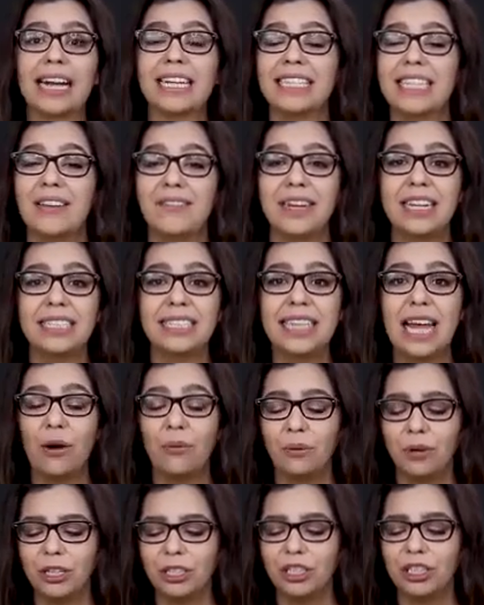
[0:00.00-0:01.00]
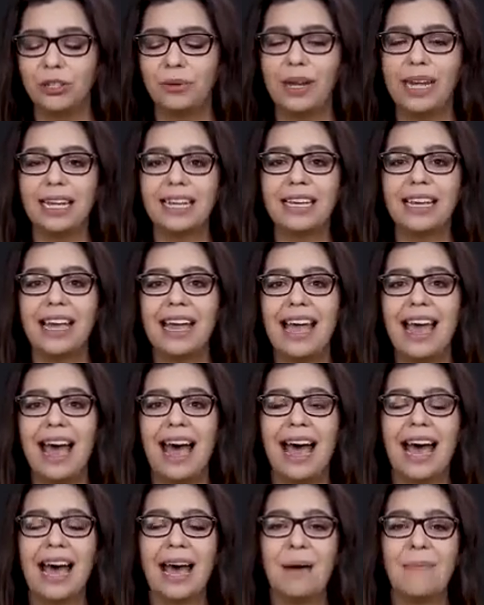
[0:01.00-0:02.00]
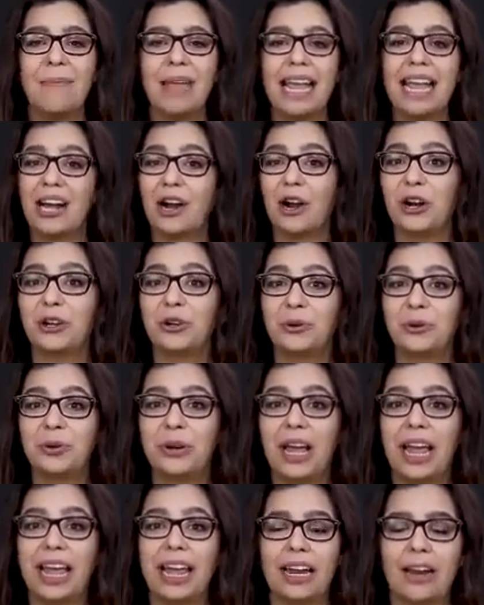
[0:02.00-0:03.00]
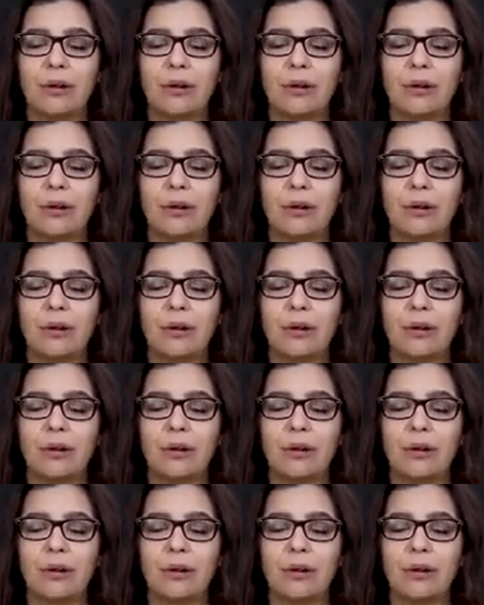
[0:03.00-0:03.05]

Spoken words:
activities that we're doing in our group.